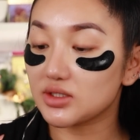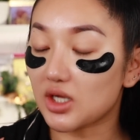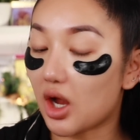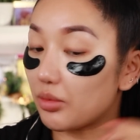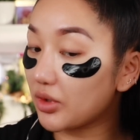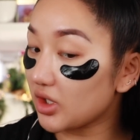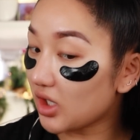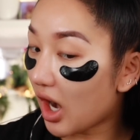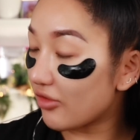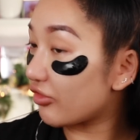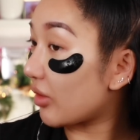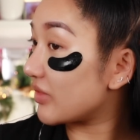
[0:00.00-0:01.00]
So I'm going to
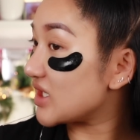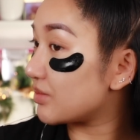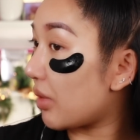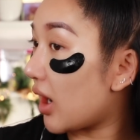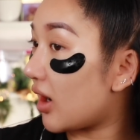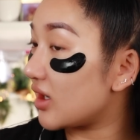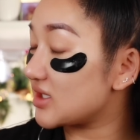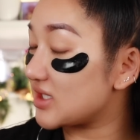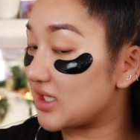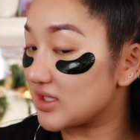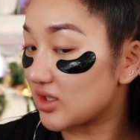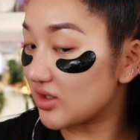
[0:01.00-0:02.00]
cover up this
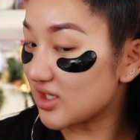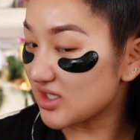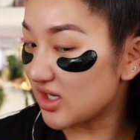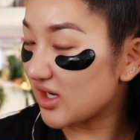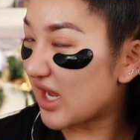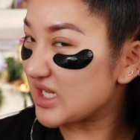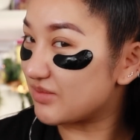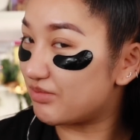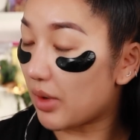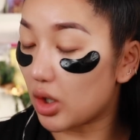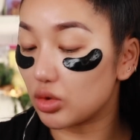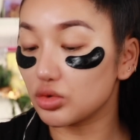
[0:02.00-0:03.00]
parting so it doesn't look as
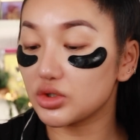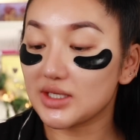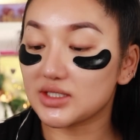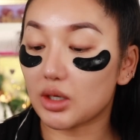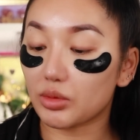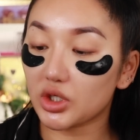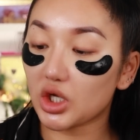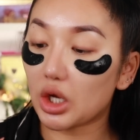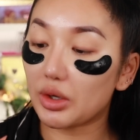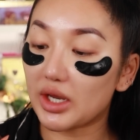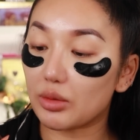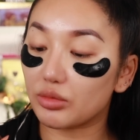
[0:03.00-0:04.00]
bold. So I'm going to go
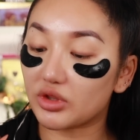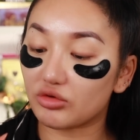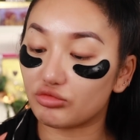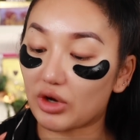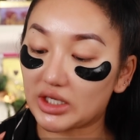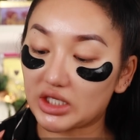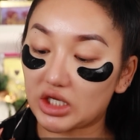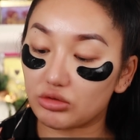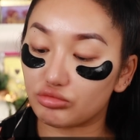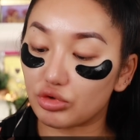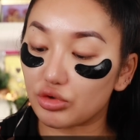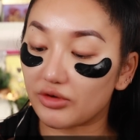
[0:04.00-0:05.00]
in with the
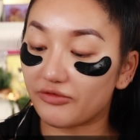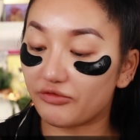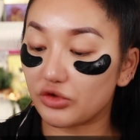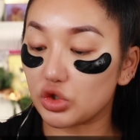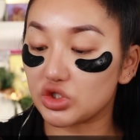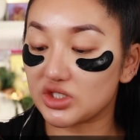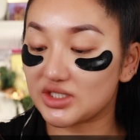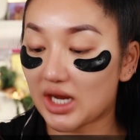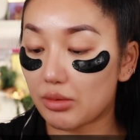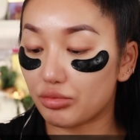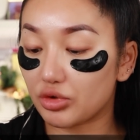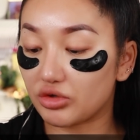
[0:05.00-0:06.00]
Redken Root Infusion
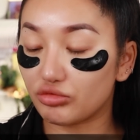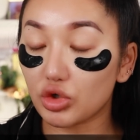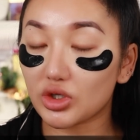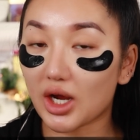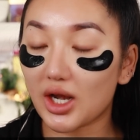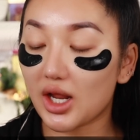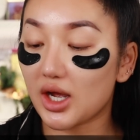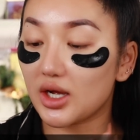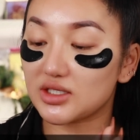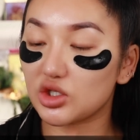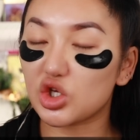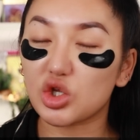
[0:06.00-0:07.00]
Temporary Root Colour.
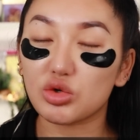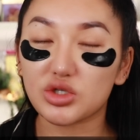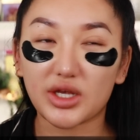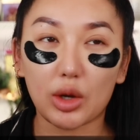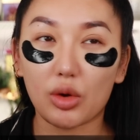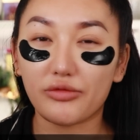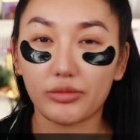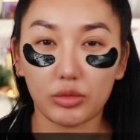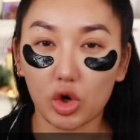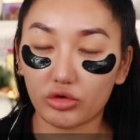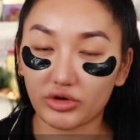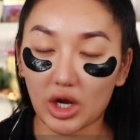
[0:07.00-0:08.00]
You can also get one from
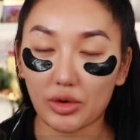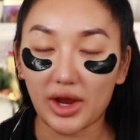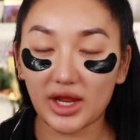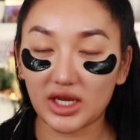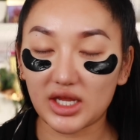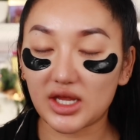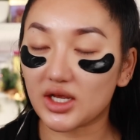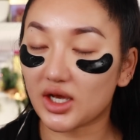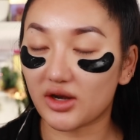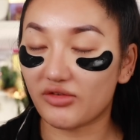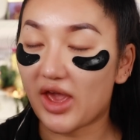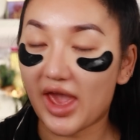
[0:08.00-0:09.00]
L'Oreal, any
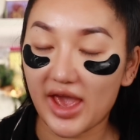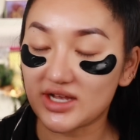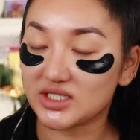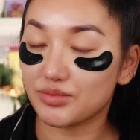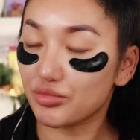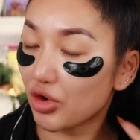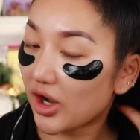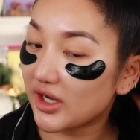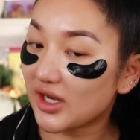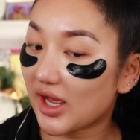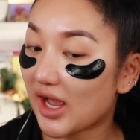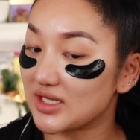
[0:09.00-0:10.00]
kind of hairspray
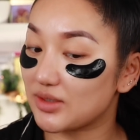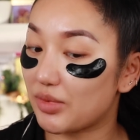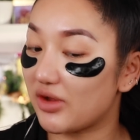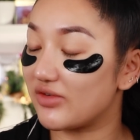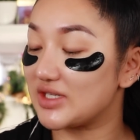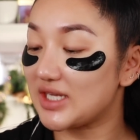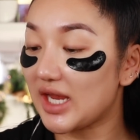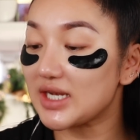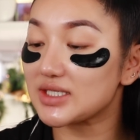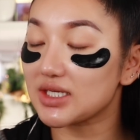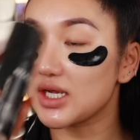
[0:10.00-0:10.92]
that has a bit of a tint.